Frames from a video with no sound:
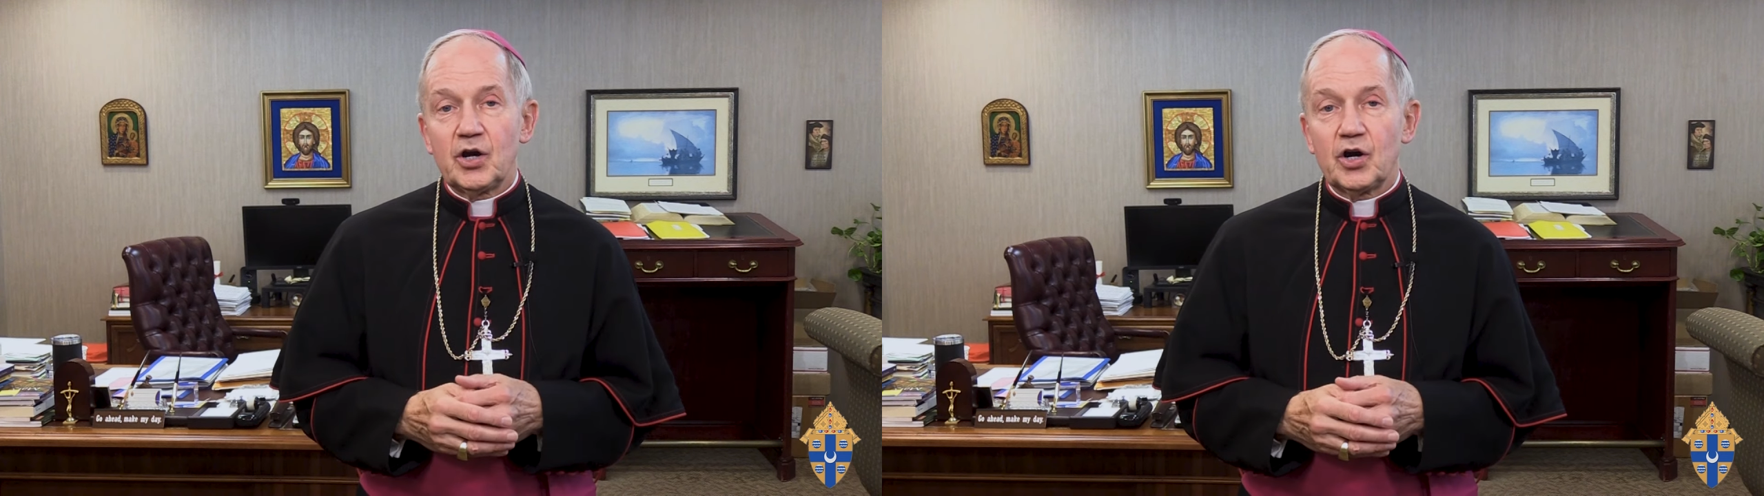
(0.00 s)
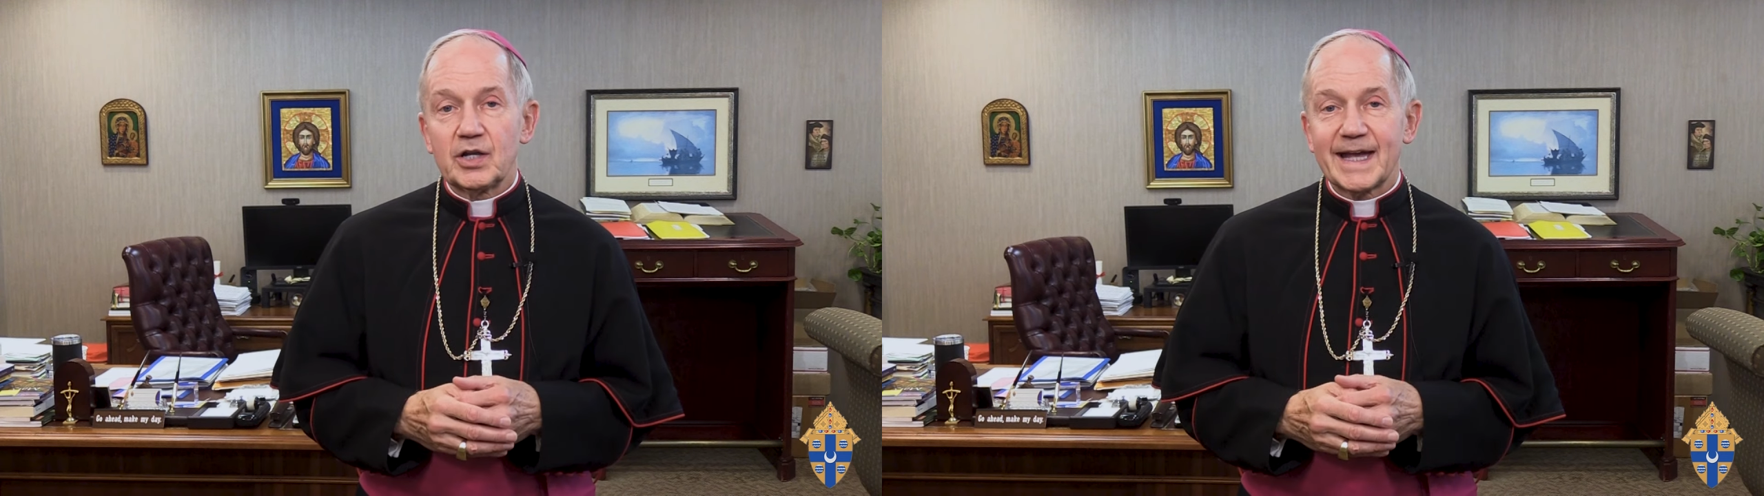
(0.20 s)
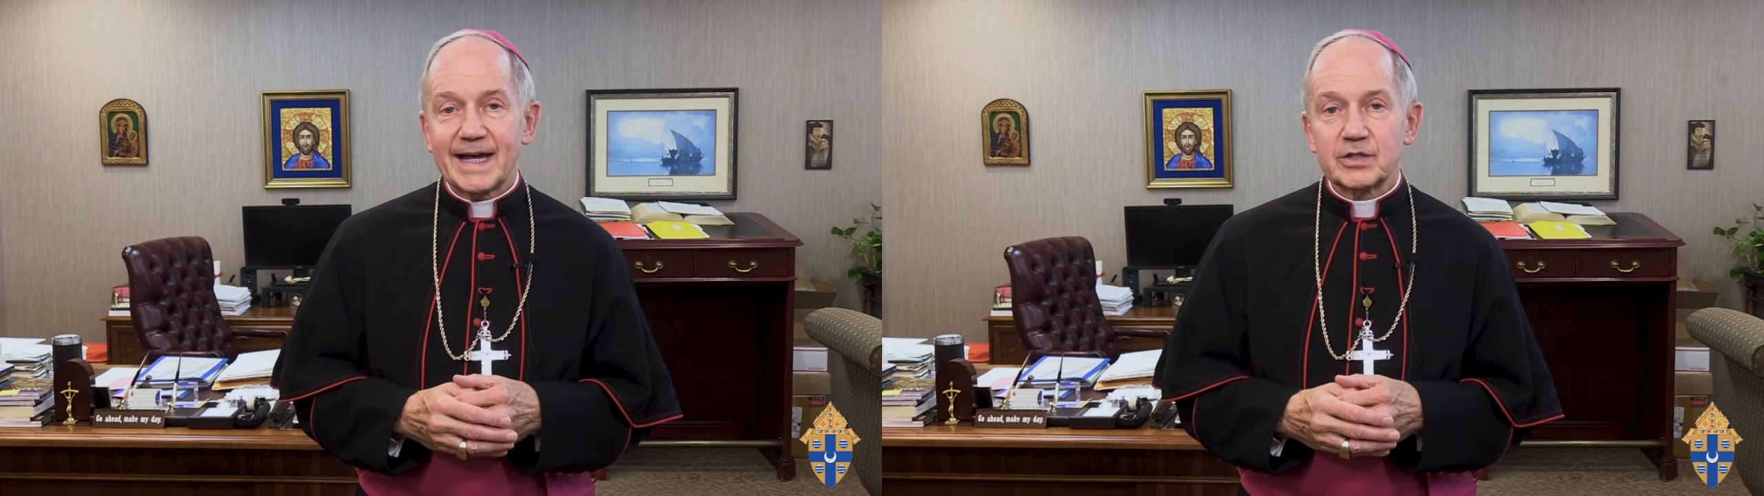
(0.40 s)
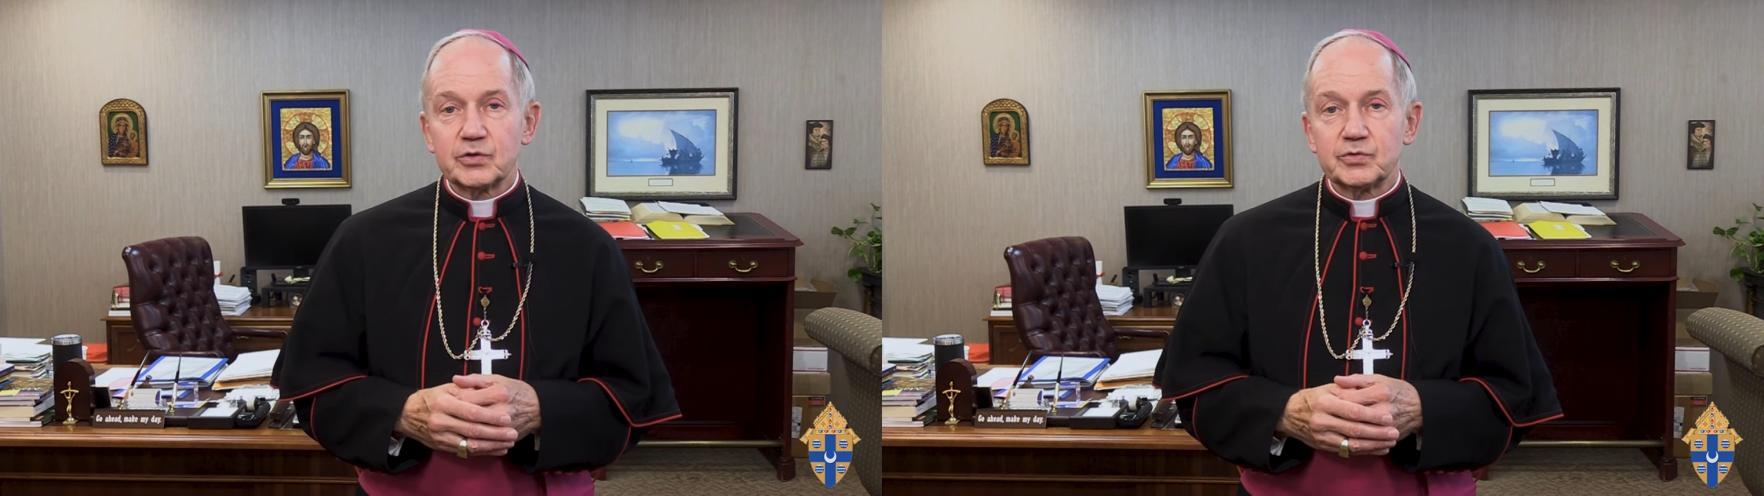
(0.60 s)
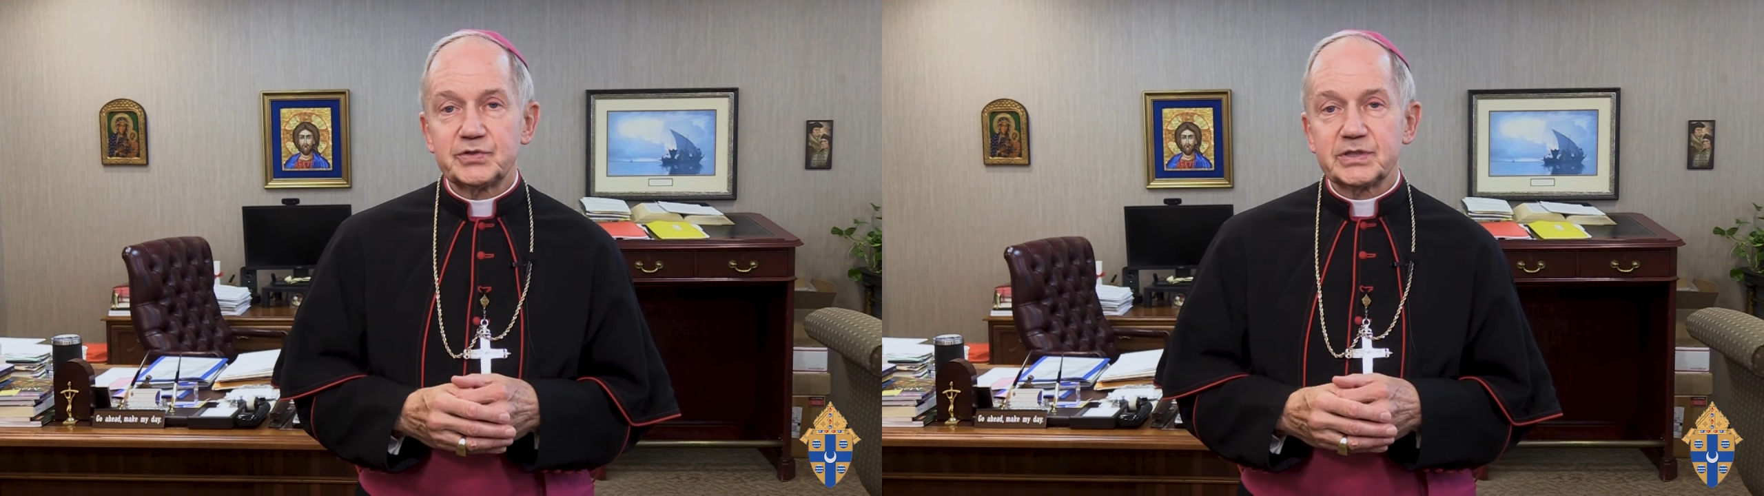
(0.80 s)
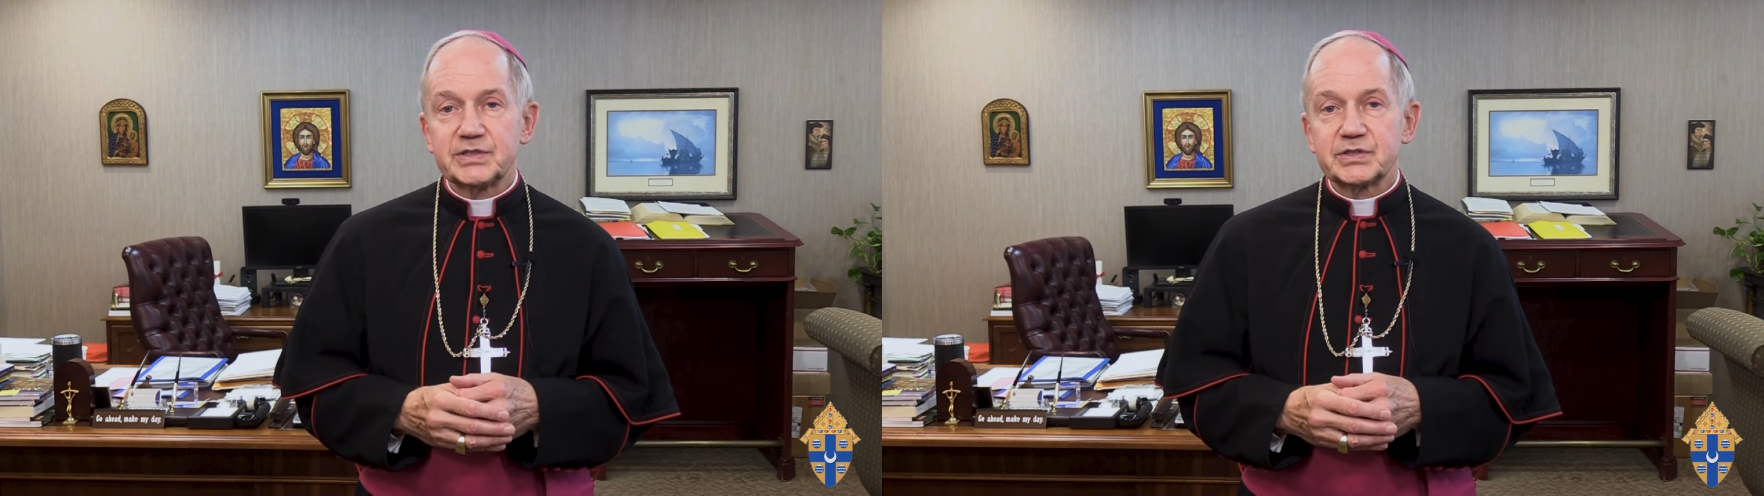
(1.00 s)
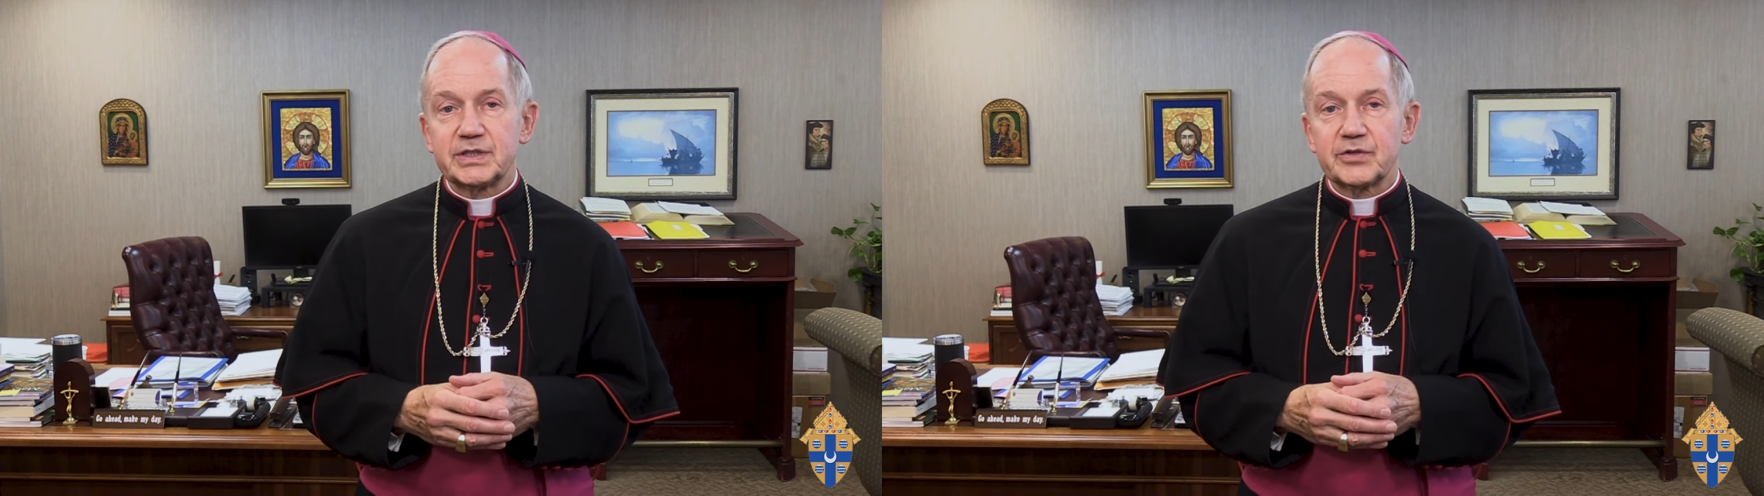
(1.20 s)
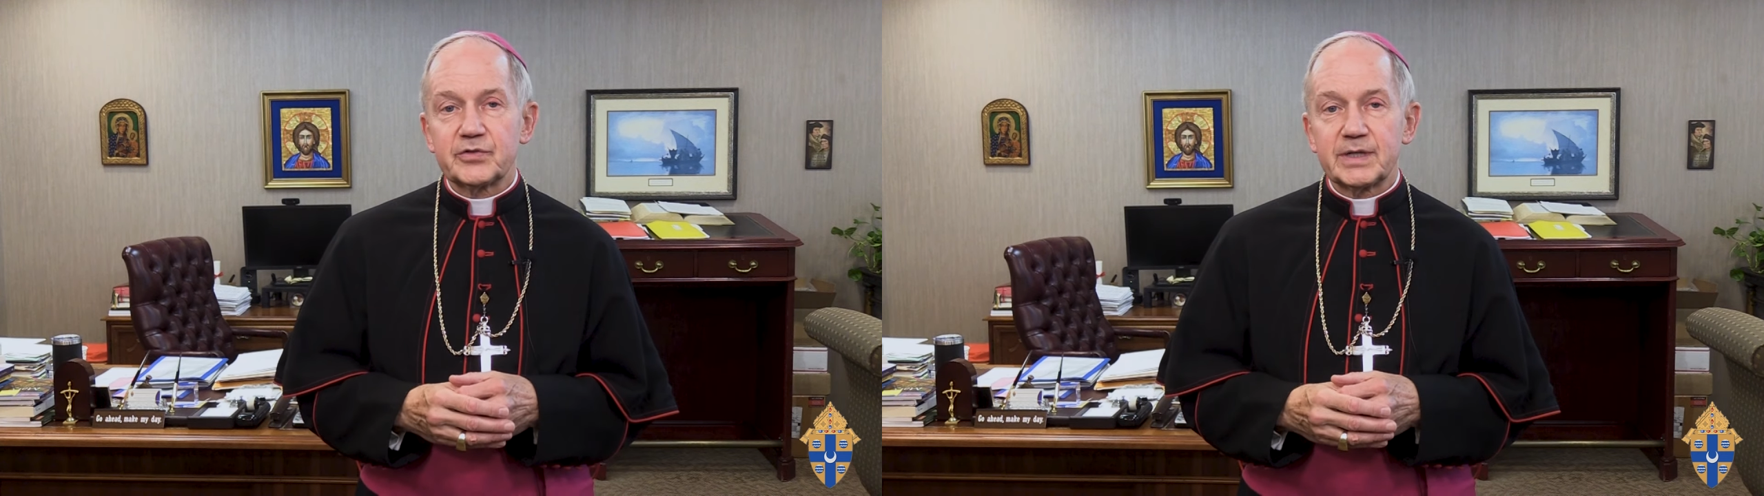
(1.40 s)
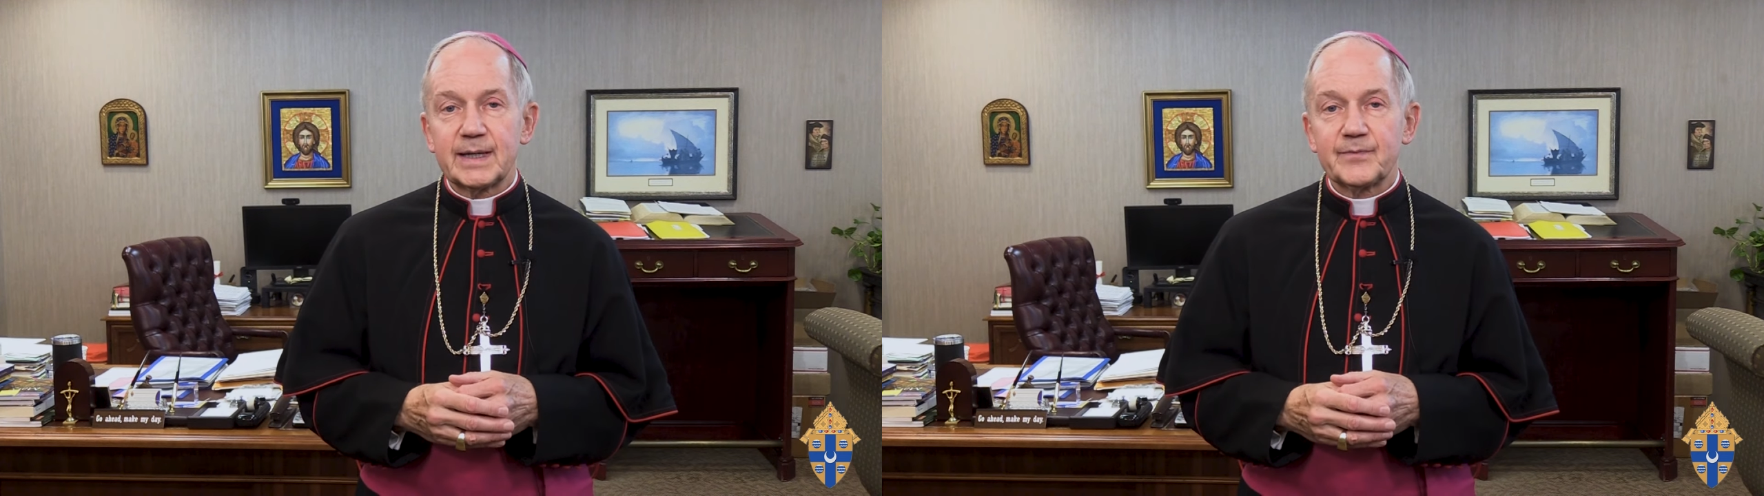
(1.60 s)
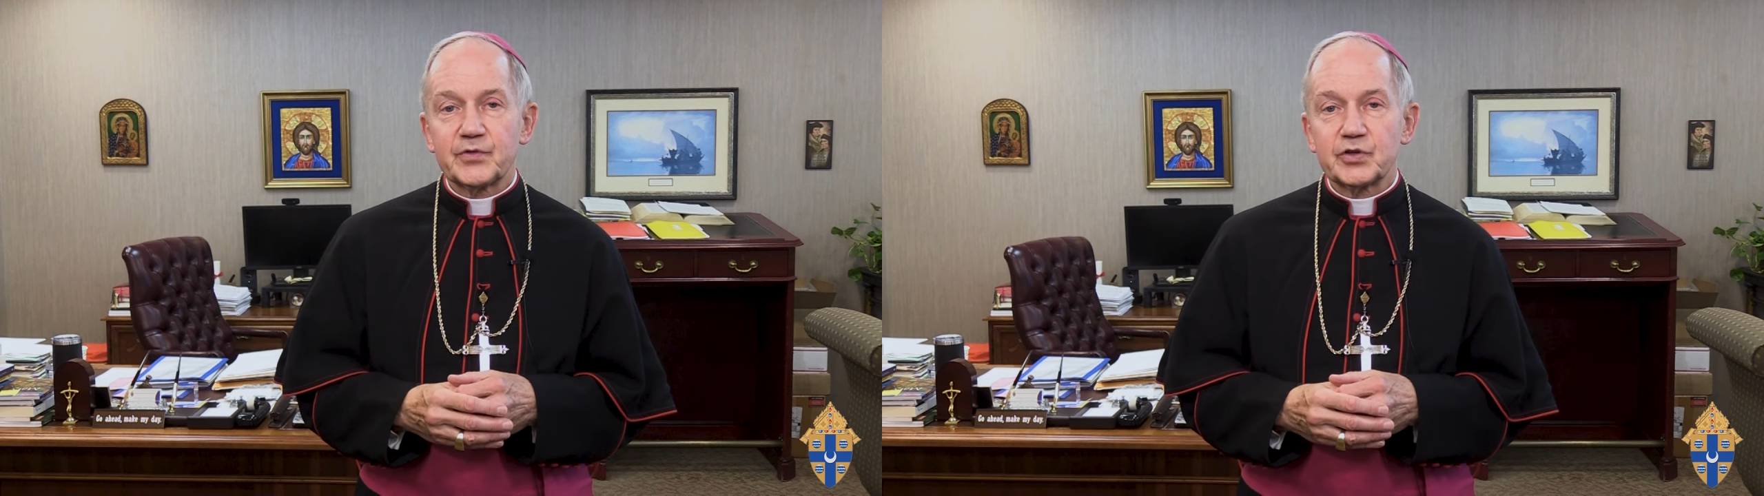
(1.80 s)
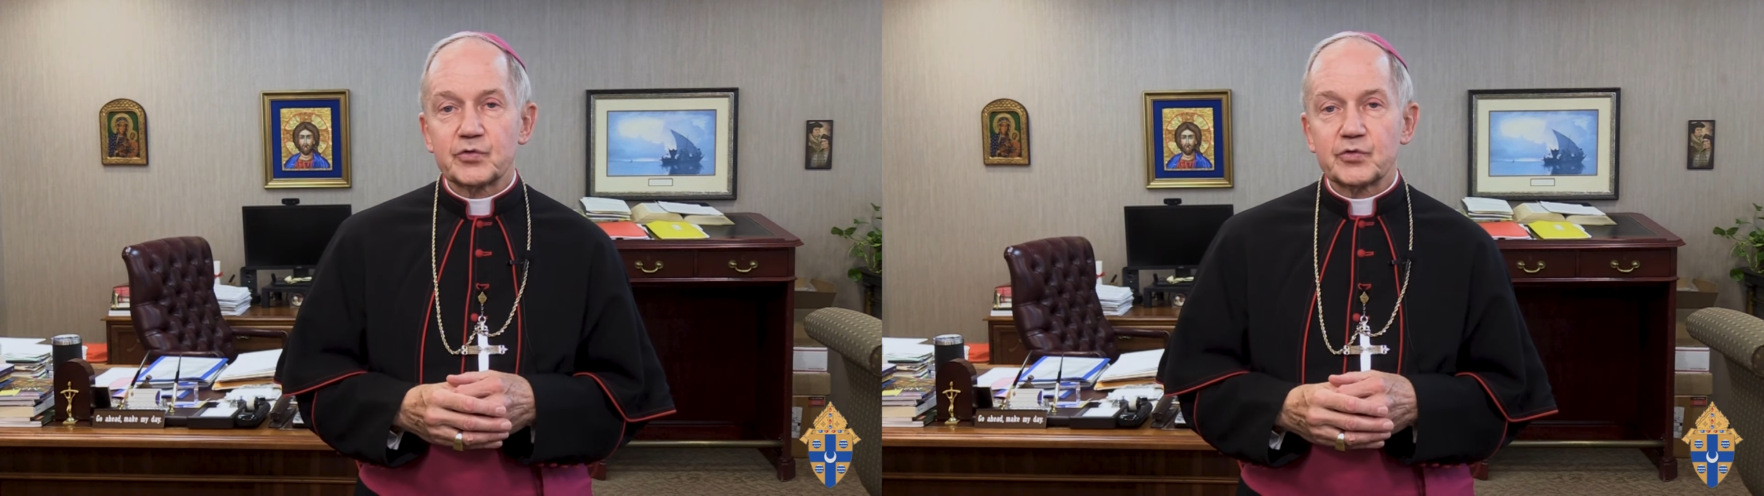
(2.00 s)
All Hallows is another name for the